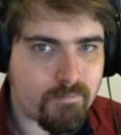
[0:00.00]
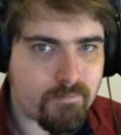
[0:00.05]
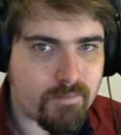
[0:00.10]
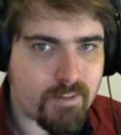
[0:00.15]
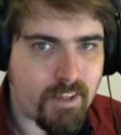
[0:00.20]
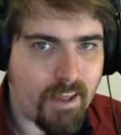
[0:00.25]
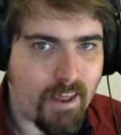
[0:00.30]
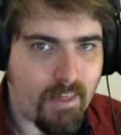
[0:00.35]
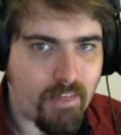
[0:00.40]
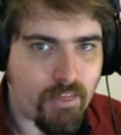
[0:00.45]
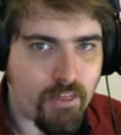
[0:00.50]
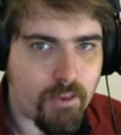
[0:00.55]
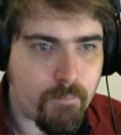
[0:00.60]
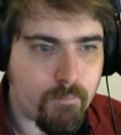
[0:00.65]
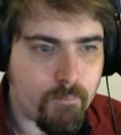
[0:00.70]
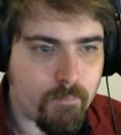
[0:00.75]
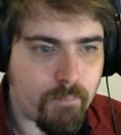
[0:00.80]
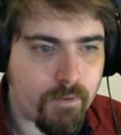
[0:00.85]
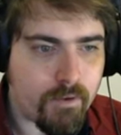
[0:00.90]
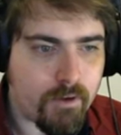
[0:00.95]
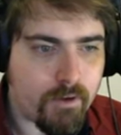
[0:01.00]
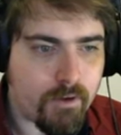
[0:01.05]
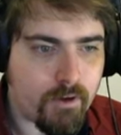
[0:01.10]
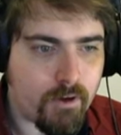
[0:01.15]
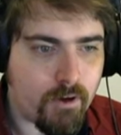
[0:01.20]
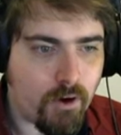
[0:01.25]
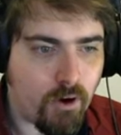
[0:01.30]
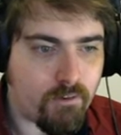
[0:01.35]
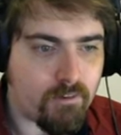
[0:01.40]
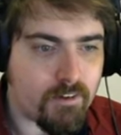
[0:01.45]
death,
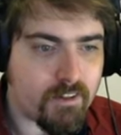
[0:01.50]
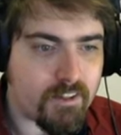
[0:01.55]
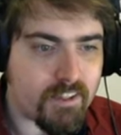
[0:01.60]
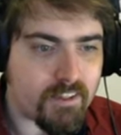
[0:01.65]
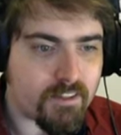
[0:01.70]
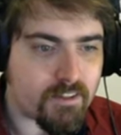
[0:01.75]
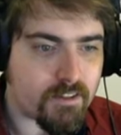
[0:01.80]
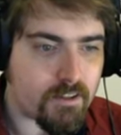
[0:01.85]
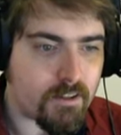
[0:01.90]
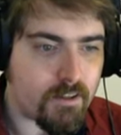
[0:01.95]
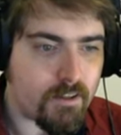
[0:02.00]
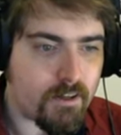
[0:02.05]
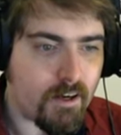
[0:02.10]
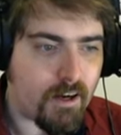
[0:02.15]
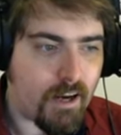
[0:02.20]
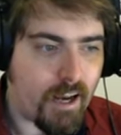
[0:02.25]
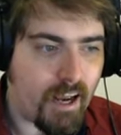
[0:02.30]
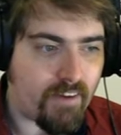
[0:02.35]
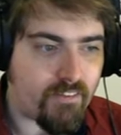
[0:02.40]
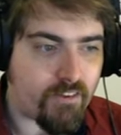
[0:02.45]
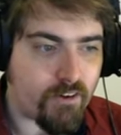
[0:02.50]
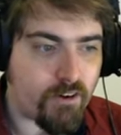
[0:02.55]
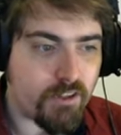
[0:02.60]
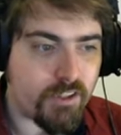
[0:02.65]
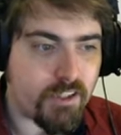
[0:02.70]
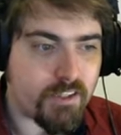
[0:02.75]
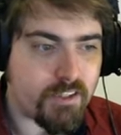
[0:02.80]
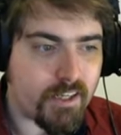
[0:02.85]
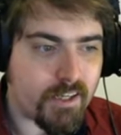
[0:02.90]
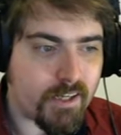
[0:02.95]
or at least having all
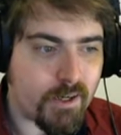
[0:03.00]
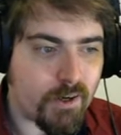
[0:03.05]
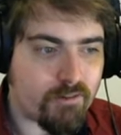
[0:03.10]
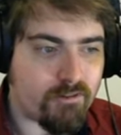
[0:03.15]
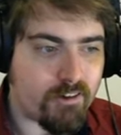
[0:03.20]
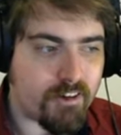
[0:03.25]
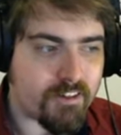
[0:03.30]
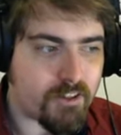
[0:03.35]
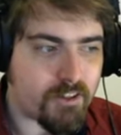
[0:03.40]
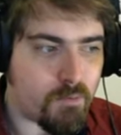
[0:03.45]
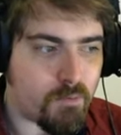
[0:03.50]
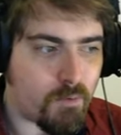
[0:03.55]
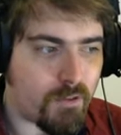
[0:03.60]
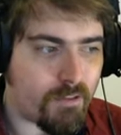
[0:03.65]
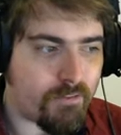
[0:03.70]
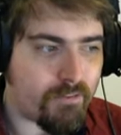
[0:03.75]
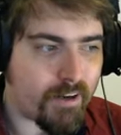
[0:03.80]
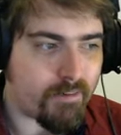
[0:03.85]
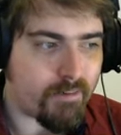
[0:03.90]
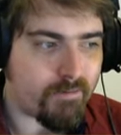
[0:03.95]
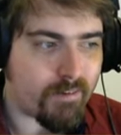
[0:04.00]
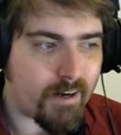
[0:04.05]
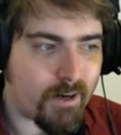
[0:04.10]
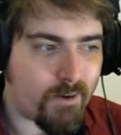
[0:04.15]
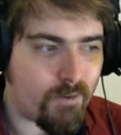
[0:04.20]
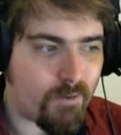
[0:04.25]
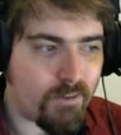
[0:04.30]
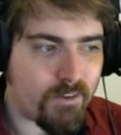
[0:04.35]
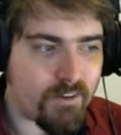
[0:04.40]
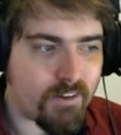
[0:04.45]
his eco crushed and wandering
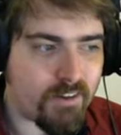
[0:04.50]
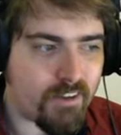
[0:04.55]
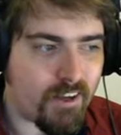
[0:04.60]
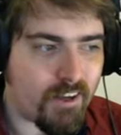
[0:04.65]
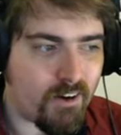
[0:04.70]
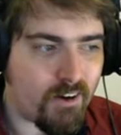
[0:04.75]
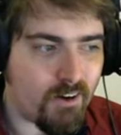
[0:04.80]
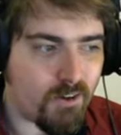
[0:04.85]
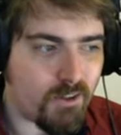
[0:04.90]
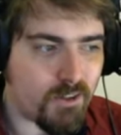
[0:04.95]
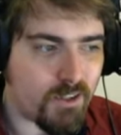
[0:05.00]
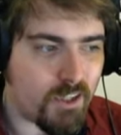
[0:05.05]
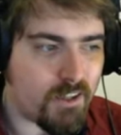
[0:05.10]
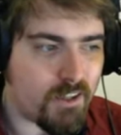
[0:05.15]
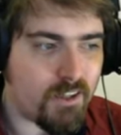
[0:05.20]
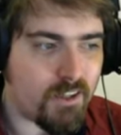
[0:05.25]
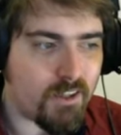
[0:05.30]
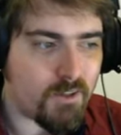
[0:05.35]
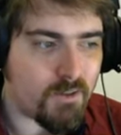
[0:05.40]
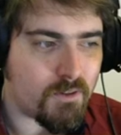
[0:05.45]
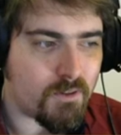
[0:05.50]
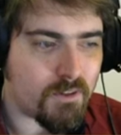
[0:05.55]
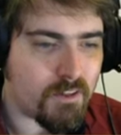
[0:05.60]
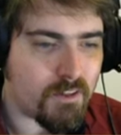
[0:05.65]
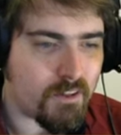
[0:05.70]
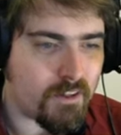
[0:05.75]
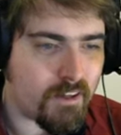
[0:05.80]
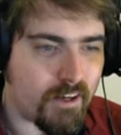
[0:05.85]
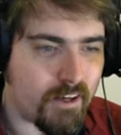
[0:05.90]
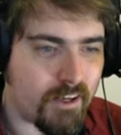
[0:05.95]
around all
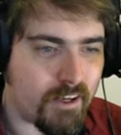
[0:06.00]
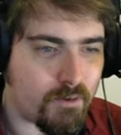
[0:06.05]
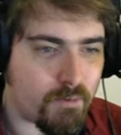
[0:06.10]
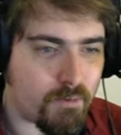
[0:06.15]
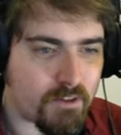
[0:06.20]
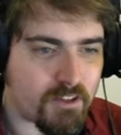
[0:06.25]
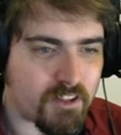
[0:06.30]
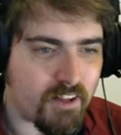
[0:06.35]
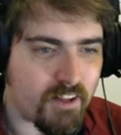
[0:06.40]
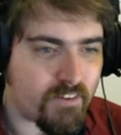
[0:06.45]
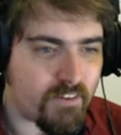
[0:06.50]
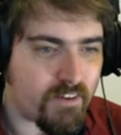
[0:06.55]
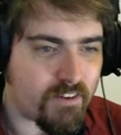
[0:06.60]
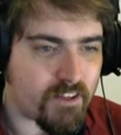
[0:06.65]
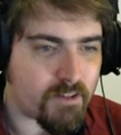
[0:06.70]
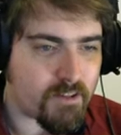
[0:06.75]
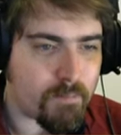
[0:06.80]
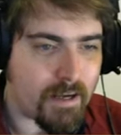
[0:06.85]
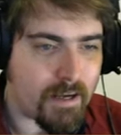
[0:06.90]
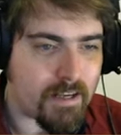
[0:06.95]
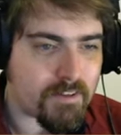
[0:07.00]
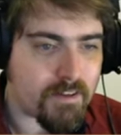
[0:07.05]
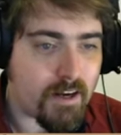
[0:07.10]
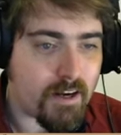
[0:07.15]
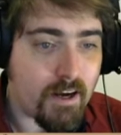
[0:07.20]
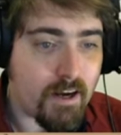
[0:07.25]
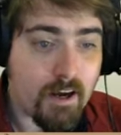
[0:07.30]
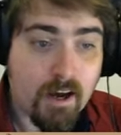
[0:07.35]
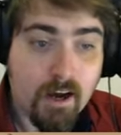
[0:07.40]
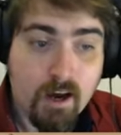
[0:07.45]
alone in what's left of his base.
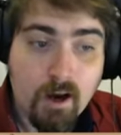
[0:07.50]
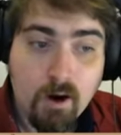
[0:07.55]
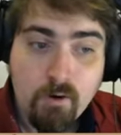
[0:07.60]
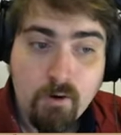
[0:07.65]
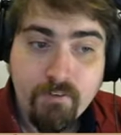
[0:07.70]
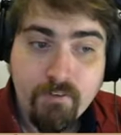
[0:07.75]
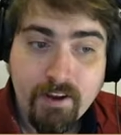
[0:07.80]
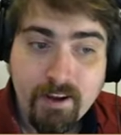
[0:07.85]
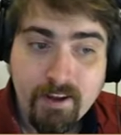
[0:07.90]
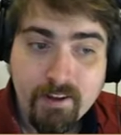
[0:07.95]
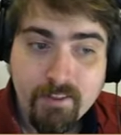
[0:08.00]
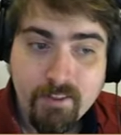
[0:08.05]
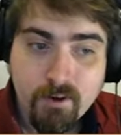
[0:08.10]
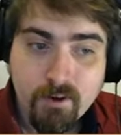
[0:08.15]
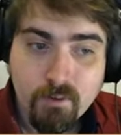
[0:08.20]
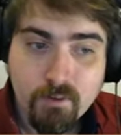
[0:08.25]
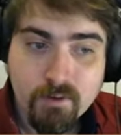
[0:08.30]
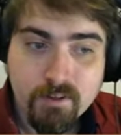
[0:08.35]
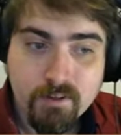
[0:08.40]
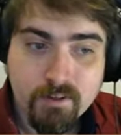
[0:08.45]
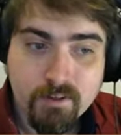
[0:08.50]
Over here though,